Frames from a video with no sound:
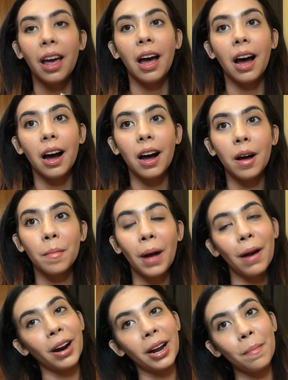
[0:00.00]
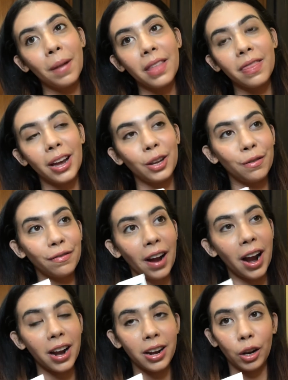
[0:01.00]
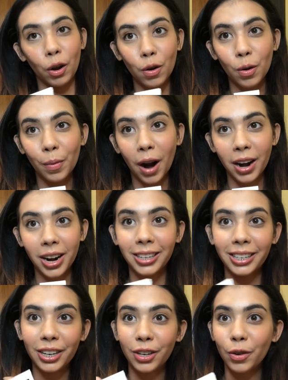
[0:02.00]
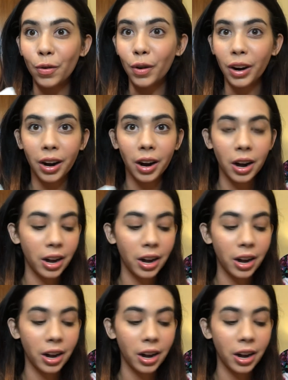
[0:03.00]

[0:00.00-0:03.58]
I recommend that you find a local product in your